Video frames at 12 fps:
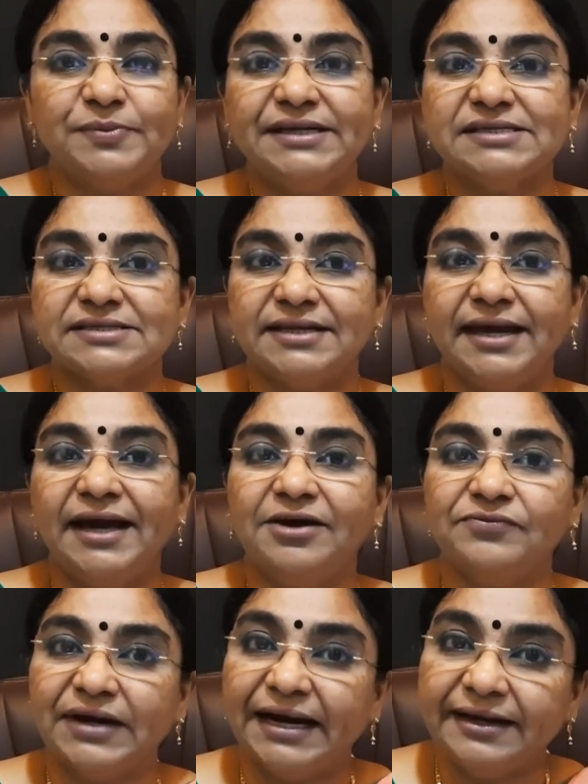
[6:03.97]
means they
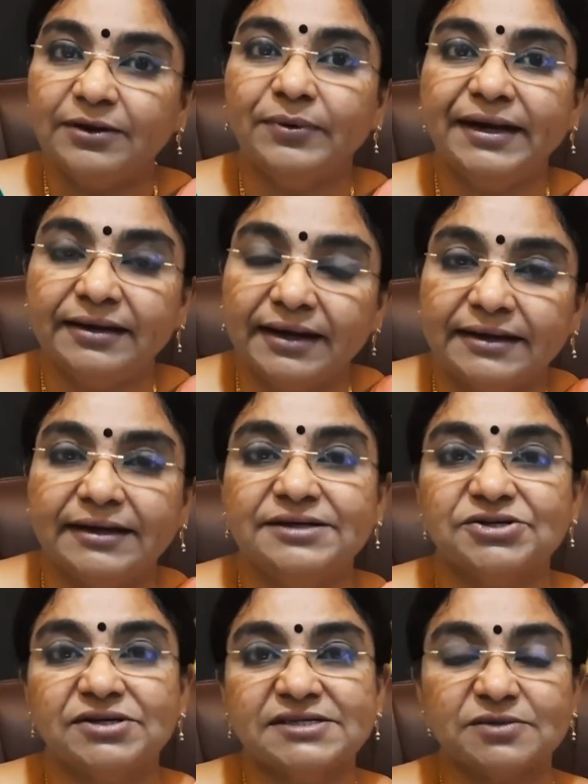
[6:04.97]
have adequate
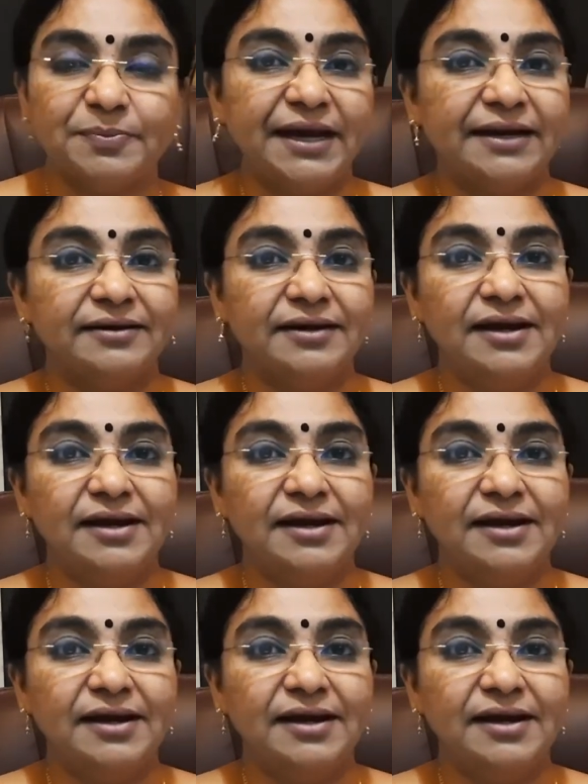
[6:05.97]
attention span.